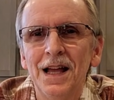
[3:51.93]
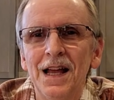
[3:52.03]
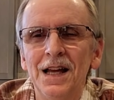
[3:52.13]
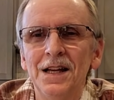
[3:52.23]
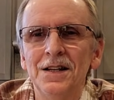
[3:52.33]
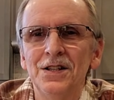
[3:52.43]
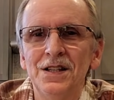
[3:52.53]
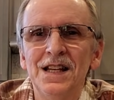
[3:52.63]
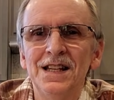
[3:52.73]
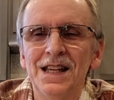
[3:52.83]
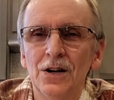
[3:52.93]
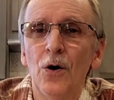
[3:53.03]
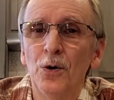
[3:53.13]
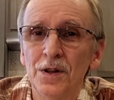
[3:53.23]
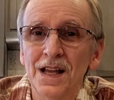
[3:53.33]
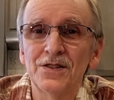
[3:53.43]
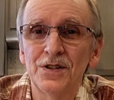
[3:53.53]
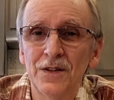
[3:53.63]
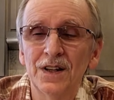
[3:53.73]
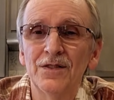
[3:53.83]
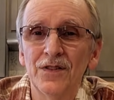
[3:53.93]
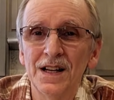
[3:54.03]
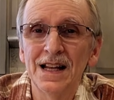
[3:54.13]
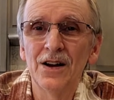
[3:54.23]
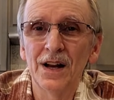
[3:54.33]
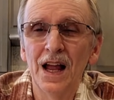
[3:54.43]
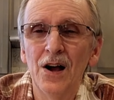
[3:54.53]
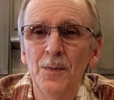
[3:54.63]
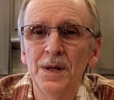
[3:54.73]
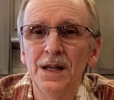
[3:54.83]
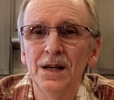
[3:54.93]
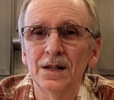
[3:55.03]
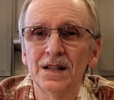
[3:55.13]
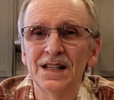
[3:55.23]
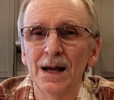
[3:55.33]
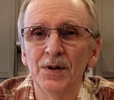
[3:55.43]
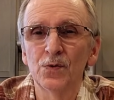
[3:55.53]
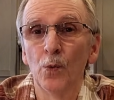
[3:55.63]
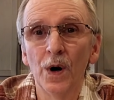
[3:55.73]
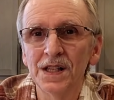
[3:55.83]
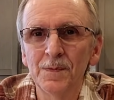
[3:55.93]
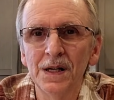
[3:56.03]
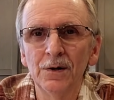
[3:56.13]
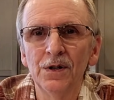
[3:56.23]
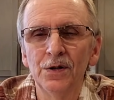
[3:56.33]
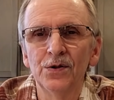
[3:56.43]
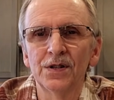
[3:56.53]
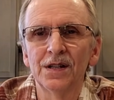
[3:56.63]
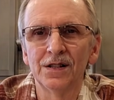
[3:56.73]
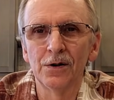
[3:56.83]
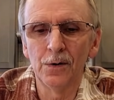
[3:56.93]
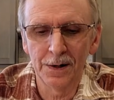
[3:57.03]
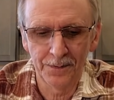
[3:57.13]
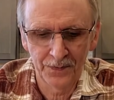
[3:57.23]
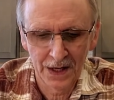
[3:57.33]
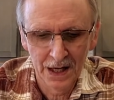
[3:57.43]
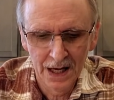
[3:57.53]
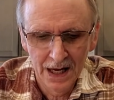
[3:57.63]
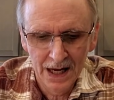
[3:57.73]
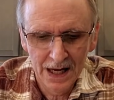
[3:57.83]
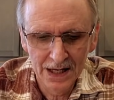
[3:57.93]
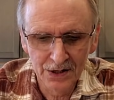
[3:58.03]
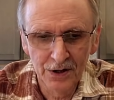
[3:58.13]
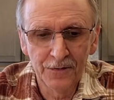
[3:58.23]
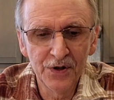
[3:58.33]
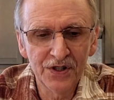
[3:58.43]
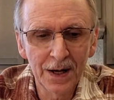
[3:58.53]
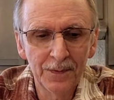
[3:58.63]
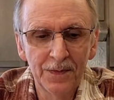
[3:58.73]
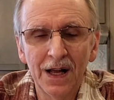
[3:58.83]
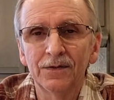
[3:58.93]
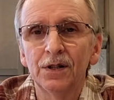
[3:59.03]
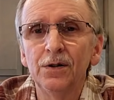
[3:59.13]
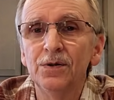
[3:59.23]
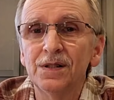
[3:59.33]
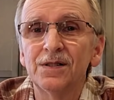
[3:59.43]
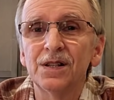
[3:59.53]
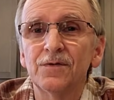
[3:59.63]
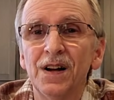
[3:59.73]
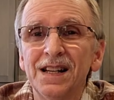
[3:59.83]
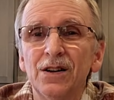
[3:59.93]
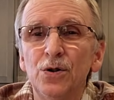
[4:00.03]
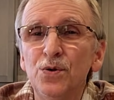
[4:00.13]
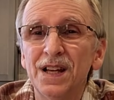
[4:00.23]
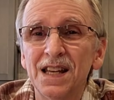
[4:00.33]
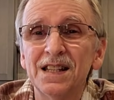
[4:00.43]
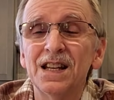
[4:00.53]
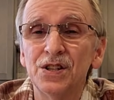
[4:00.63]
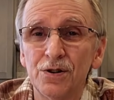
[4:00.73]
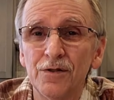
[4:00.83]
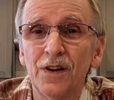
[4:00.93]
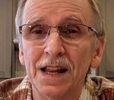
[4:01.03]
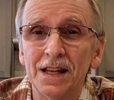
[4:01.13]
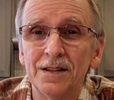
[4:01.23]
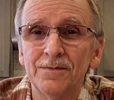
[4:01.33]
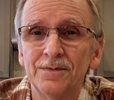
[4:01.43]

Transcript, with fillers: and uh, you need to get a hold of that certificate and find out how many uh, contaminants, what's being reduced, and so on. And so the first step you have to do is just find out who tested and certified it.